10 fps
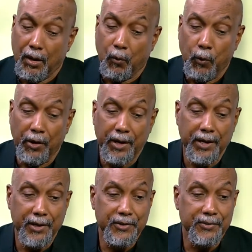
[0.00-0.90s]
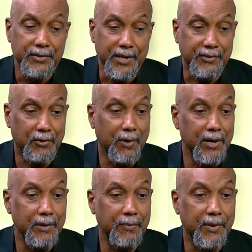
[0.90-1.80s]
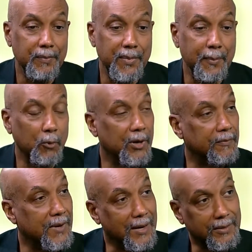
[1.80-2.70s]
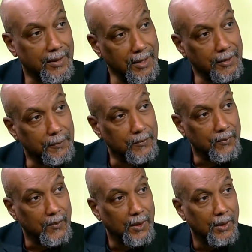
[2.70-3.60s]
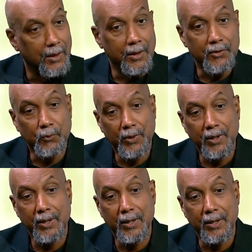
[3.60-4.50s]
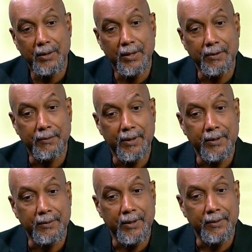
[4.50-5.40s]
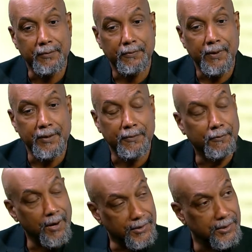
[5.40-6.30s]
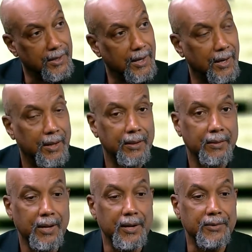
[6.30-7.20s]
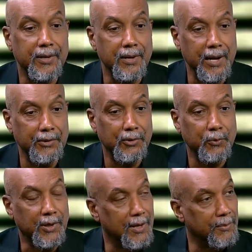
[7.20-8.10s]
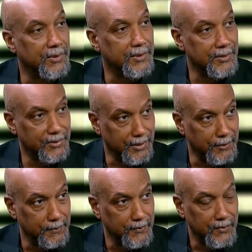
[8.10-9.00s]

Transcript: Well, it is desecrating the memory of Dr. King. It is really an affront that NATO would come to D.C.